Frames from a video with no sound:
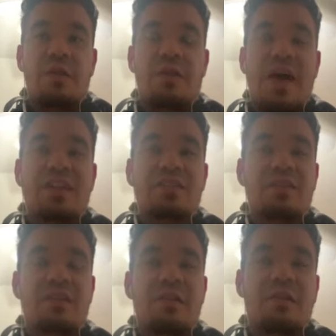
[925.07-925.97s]
that
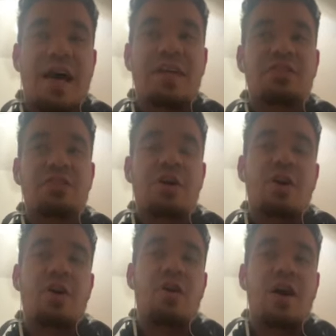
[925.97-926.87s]
that
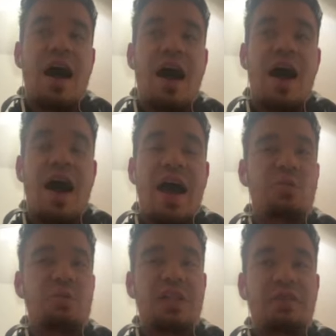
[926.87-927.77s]
show, I
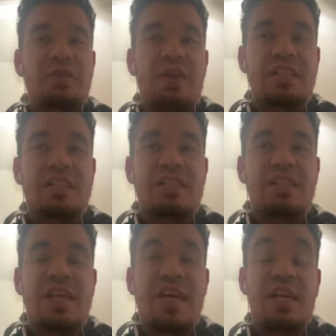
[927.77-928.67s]
don't believe I
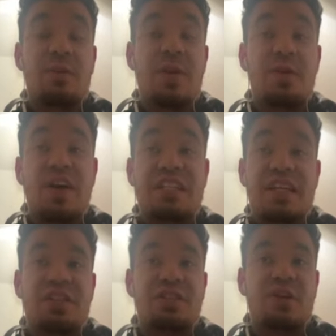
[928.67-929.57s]
did, or maybe if I
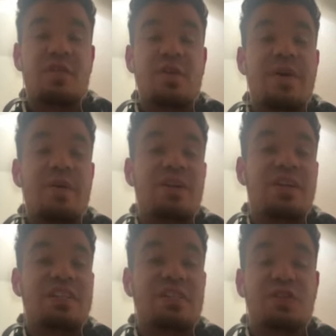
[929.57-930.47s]
did, I just don't remember
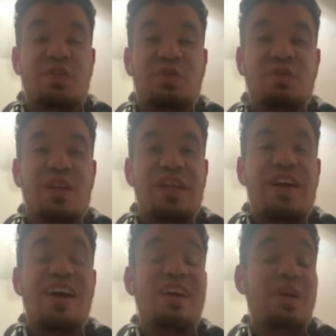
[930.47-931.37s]
because it was really
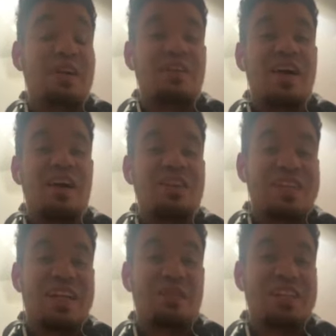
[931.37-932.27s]
hot. I'm not gonna lie, I was
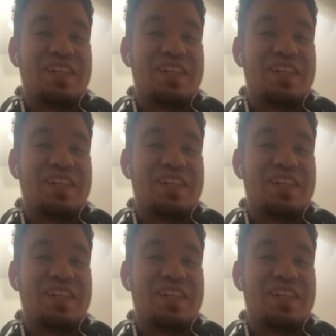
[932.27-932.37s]
like really